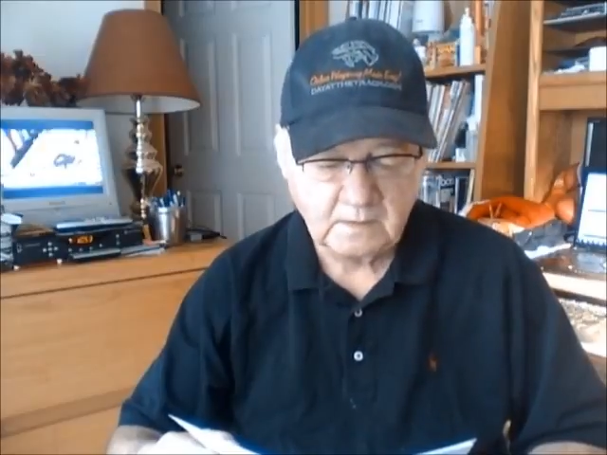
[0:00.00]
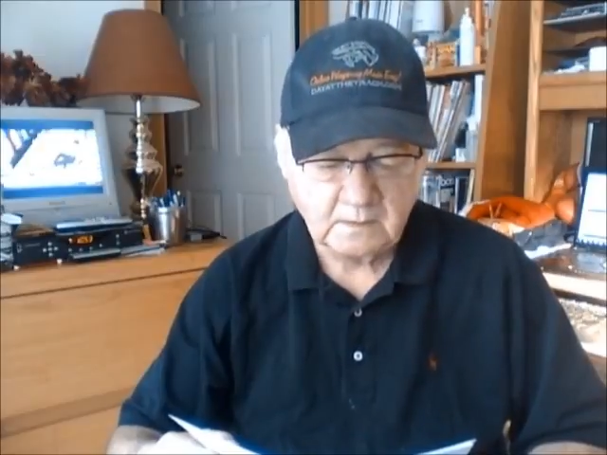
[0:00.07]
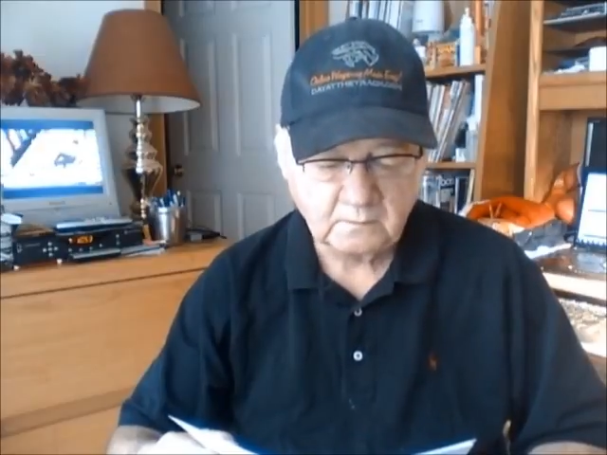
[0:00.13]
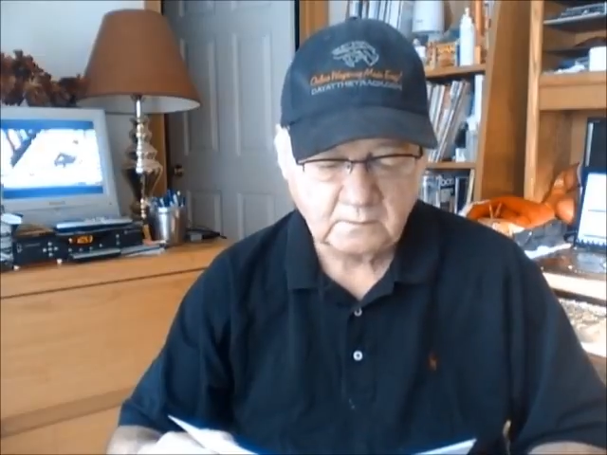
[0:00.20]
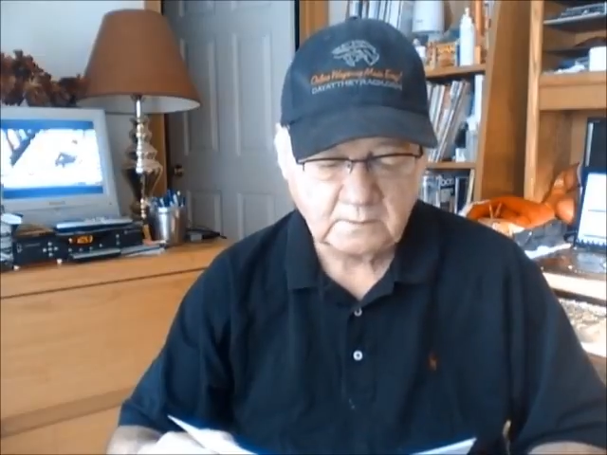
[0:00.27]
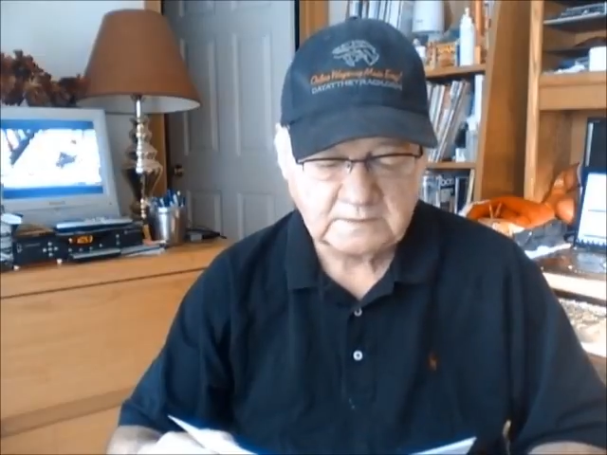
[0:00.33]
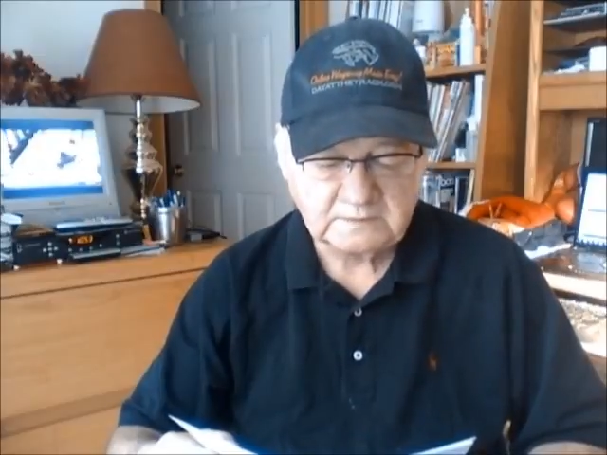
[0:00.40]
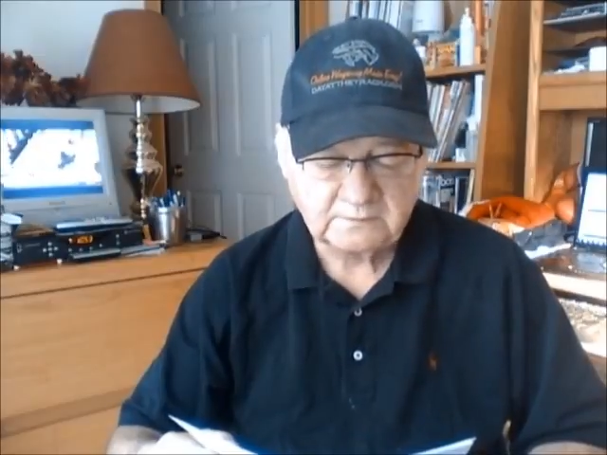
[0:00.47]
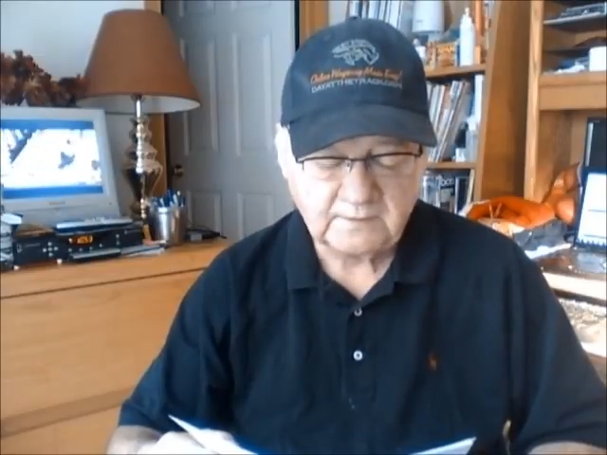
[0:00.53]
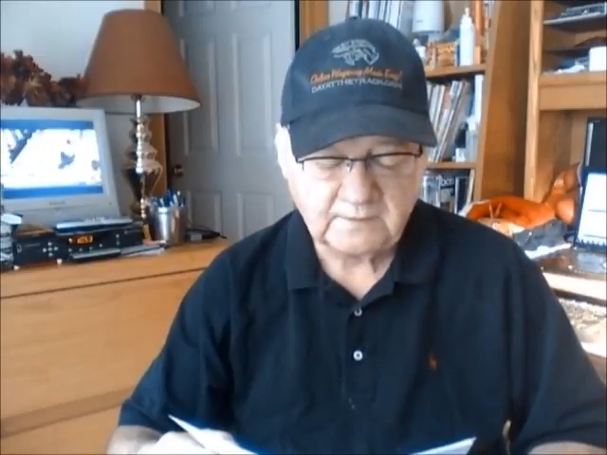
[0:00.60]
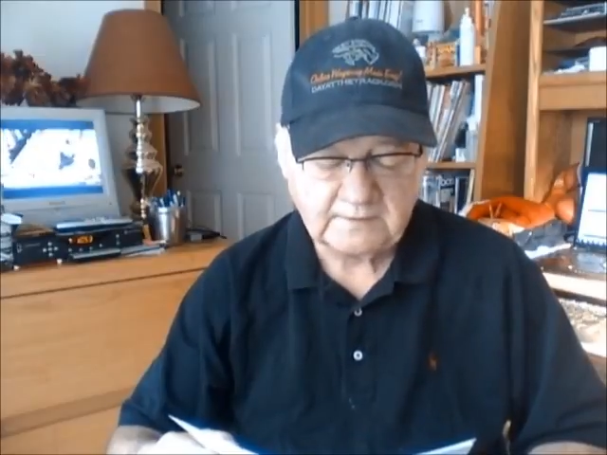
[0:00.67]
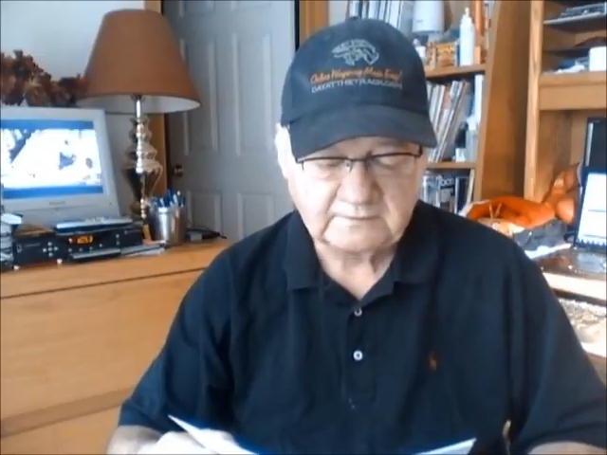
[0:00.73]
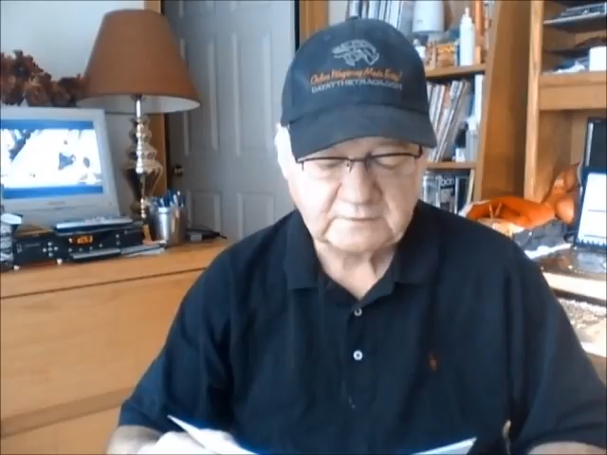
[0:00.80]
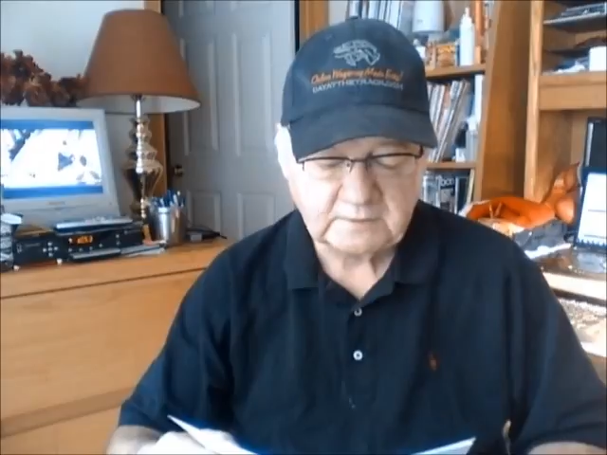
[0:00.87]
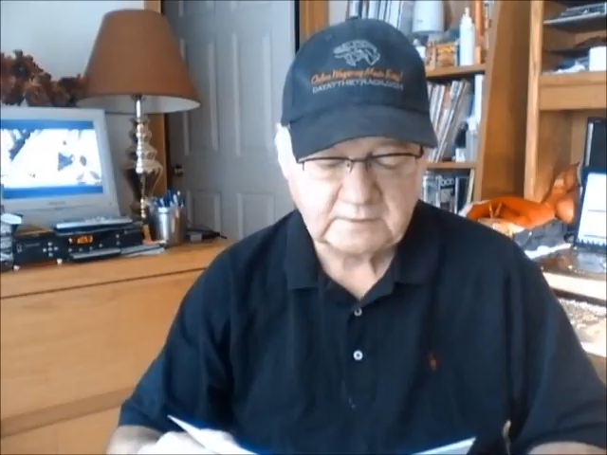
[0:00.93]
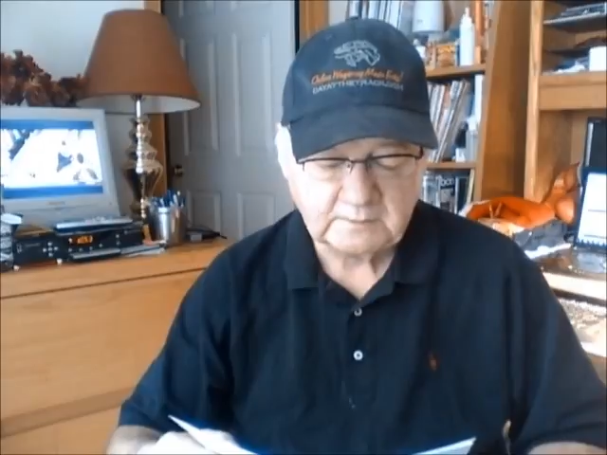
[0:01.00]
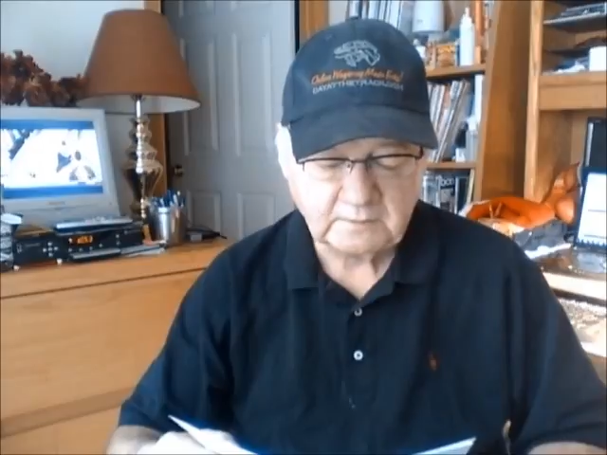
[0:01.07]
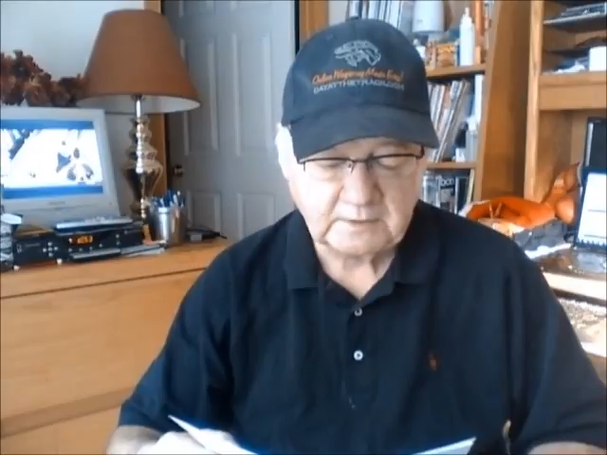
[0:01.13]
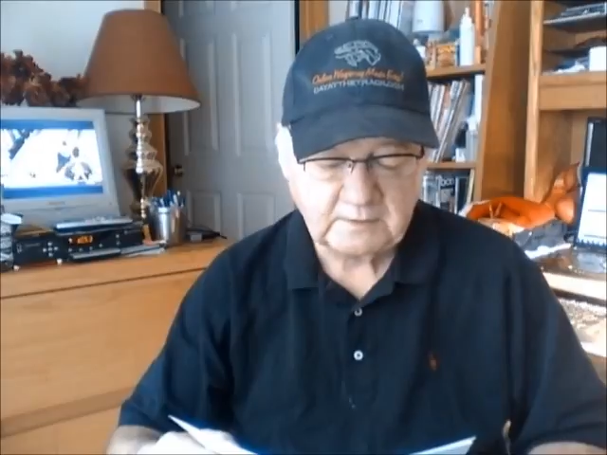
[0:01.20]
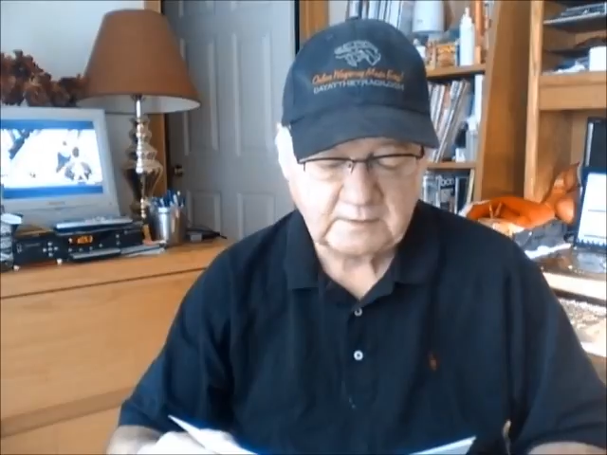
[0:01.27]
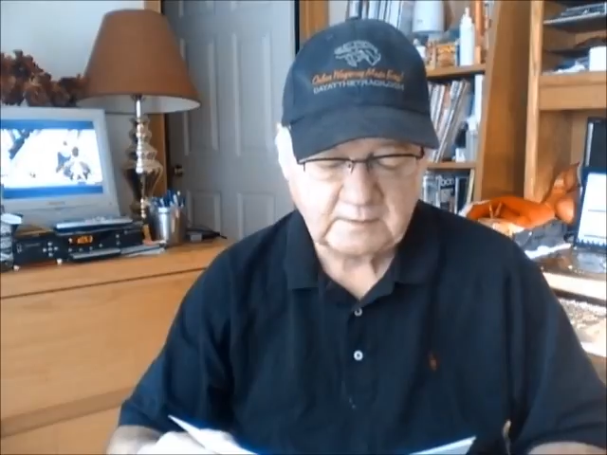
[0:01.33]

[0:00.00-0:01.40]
Race 5 summary,